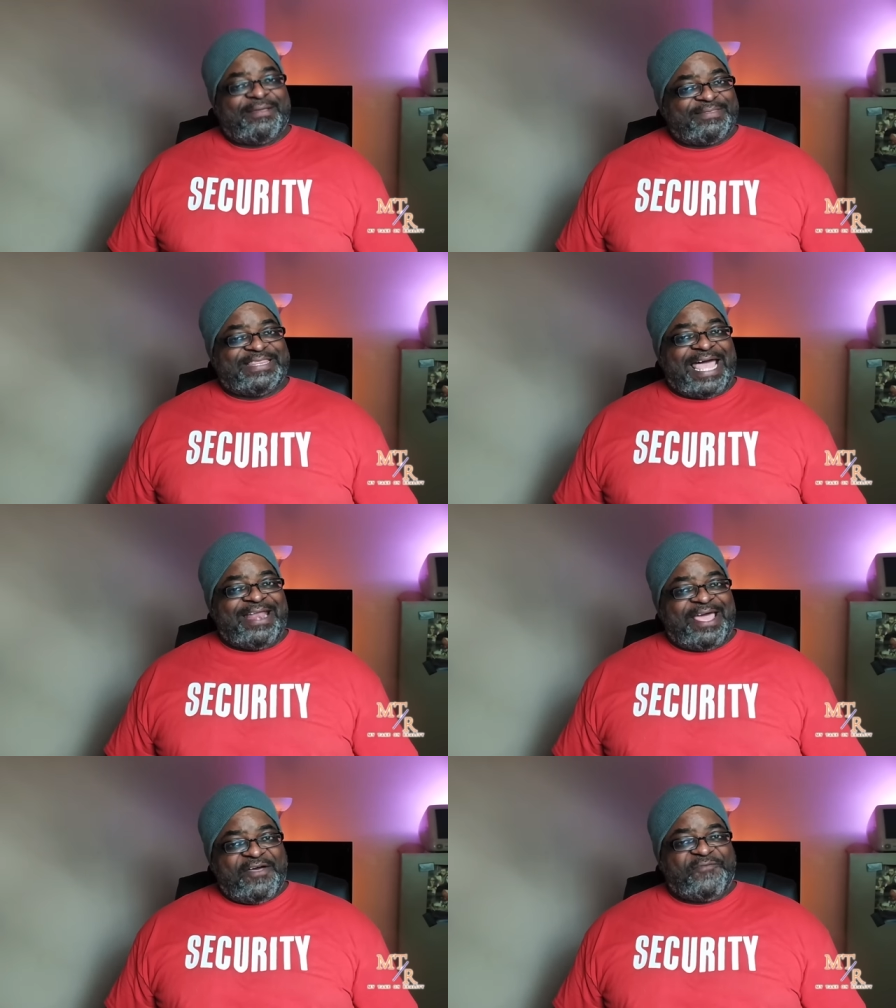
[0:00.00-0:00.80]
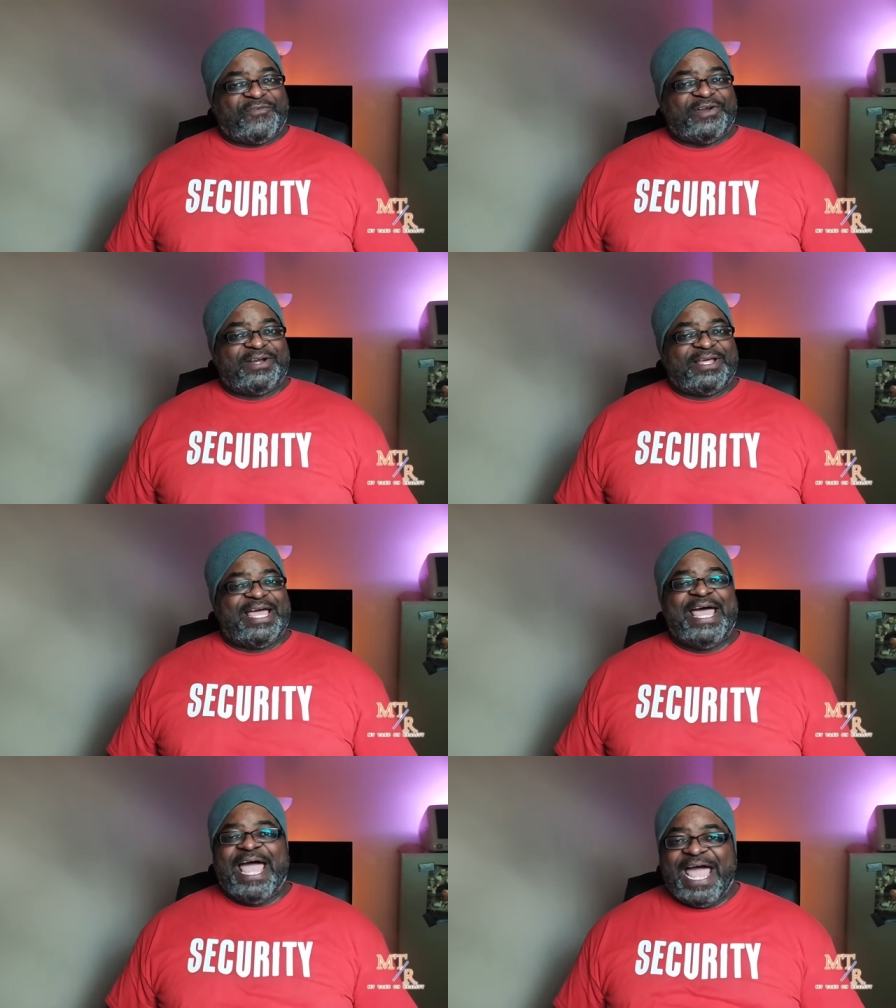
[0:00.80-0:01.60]
That effort
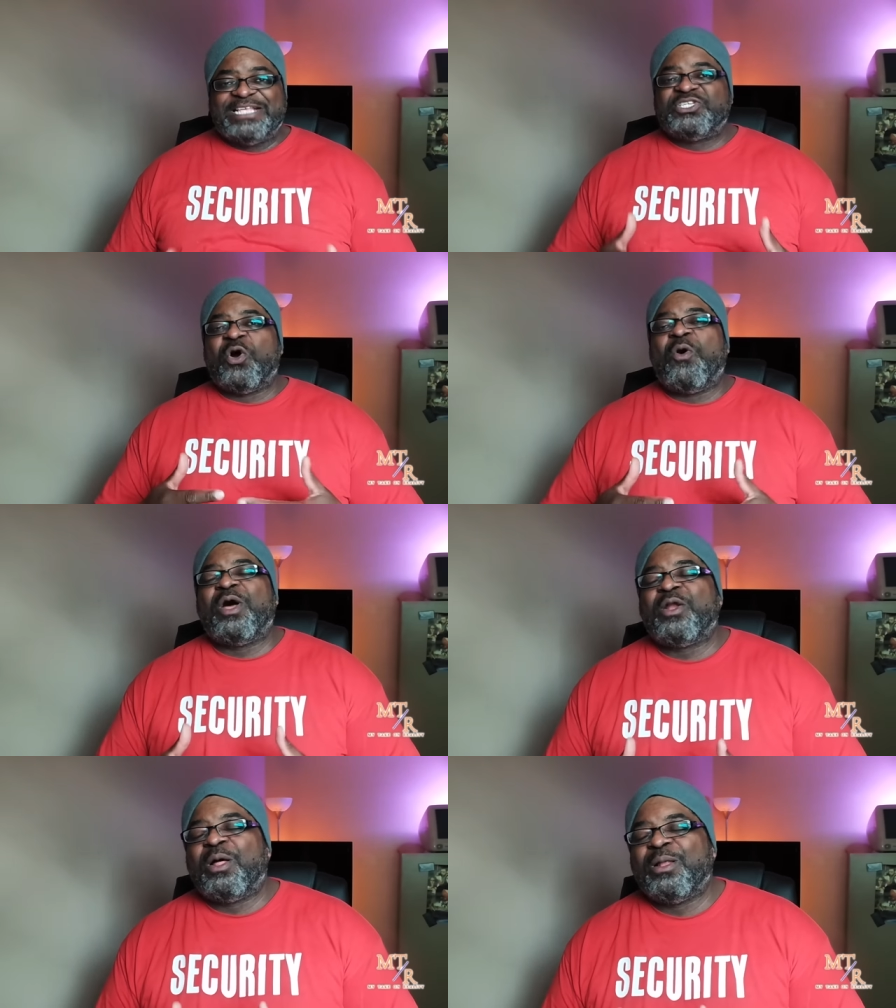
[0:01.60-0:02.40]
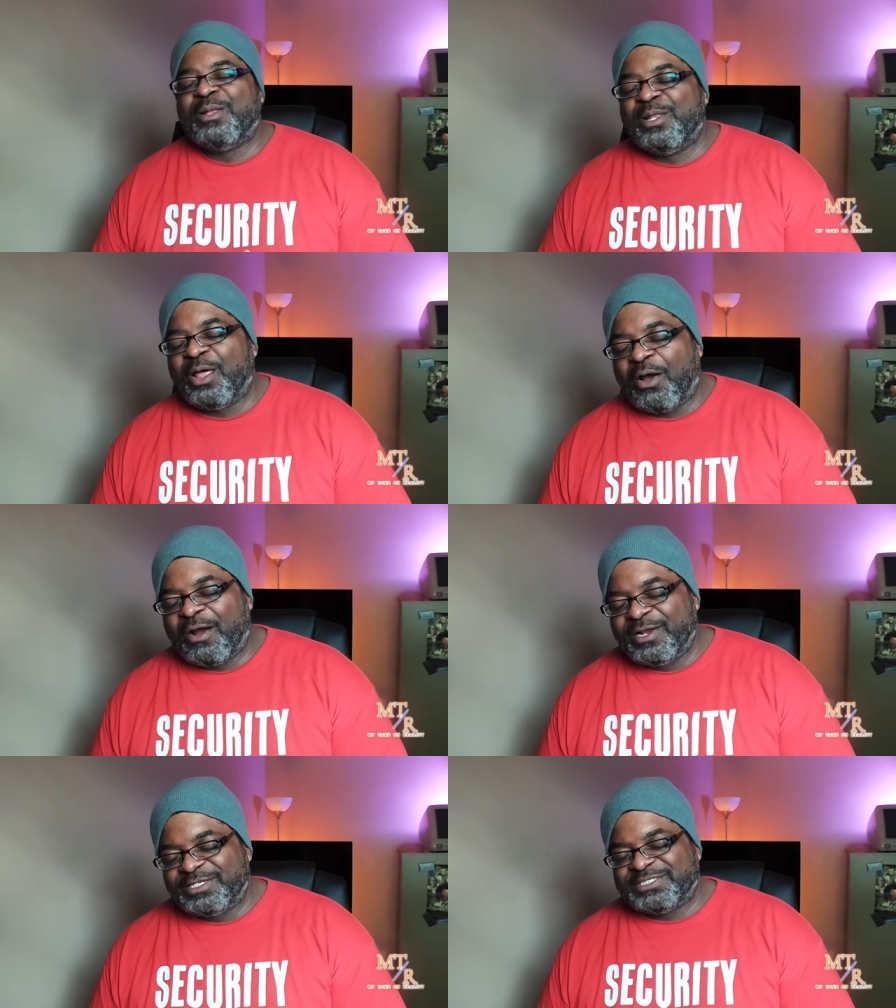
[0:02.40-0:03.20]
has gone
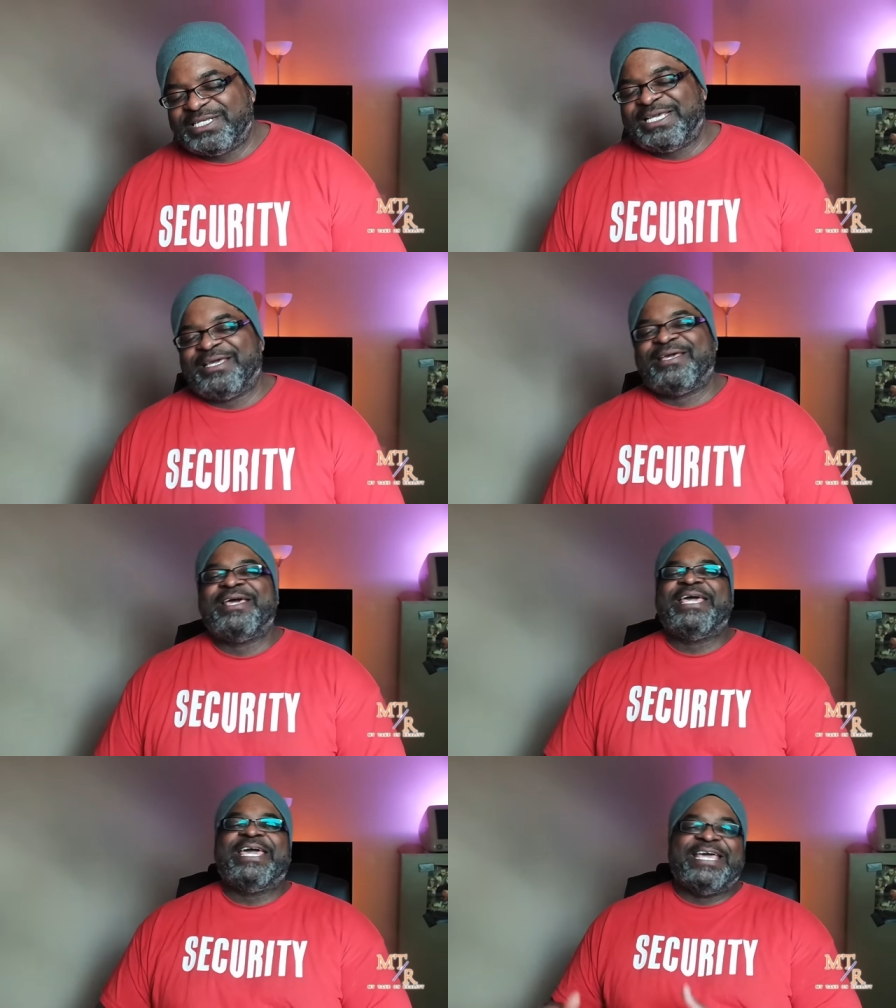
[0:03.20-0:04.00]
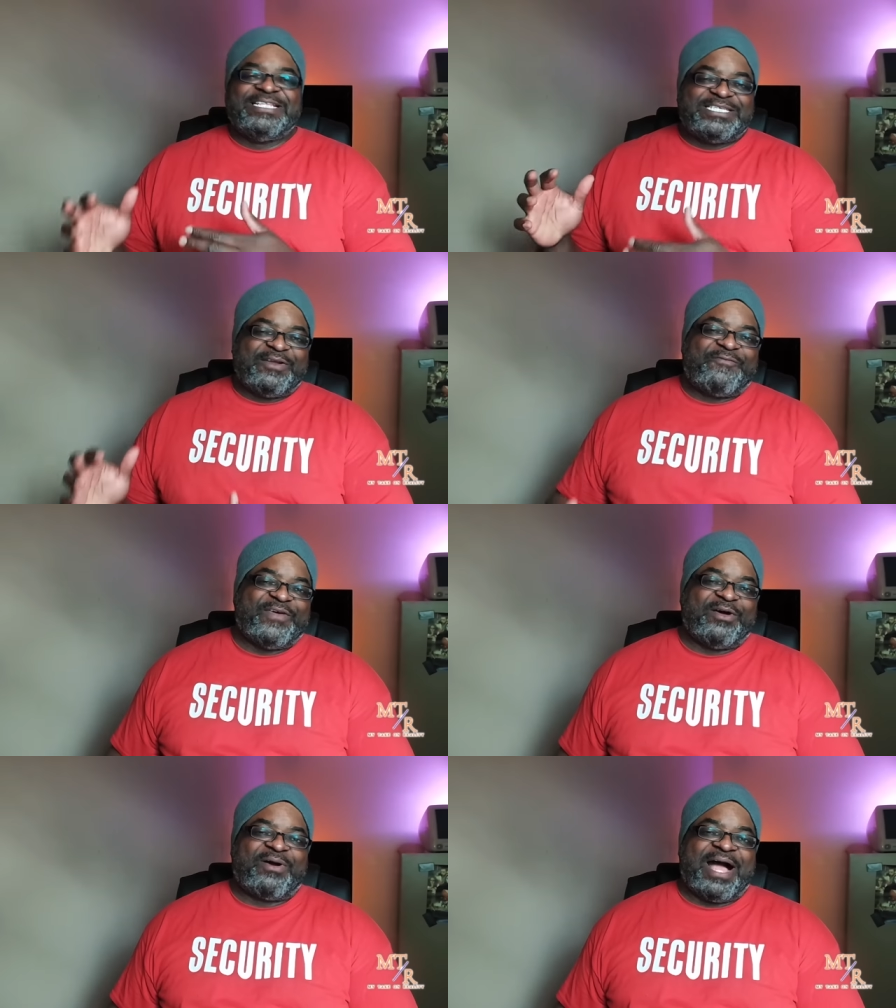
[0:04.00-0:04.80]
largely into the
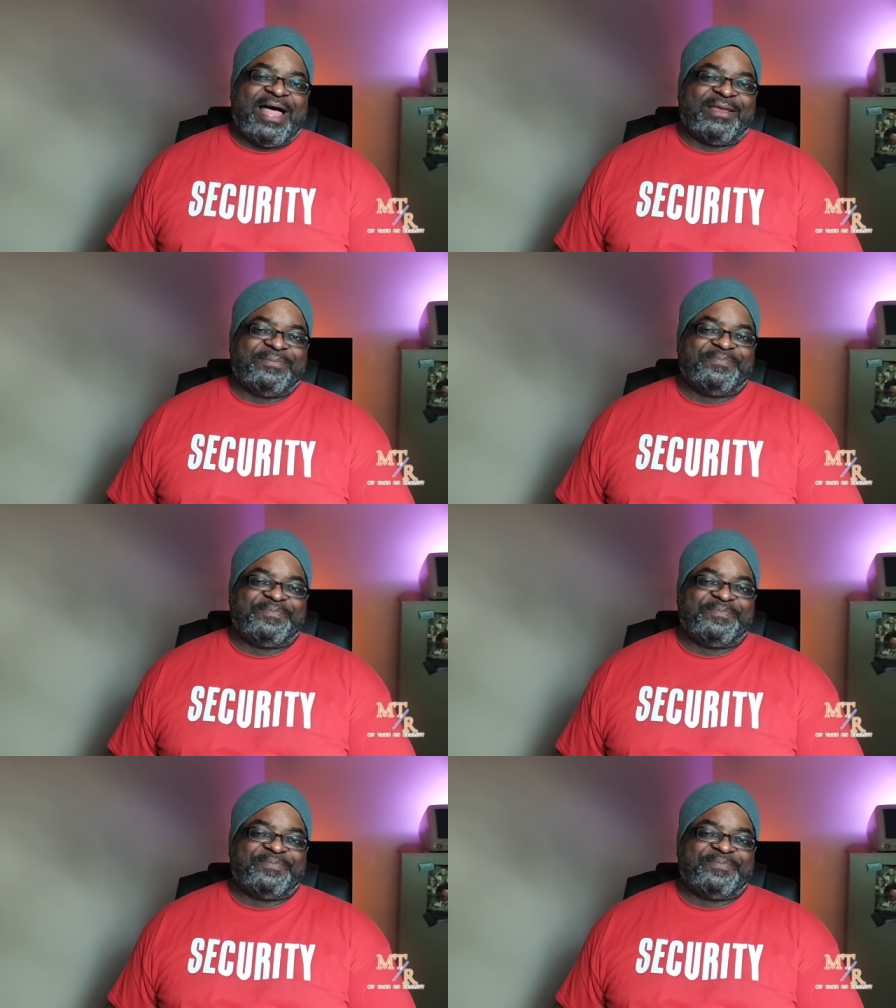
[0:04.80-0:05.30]
fail column.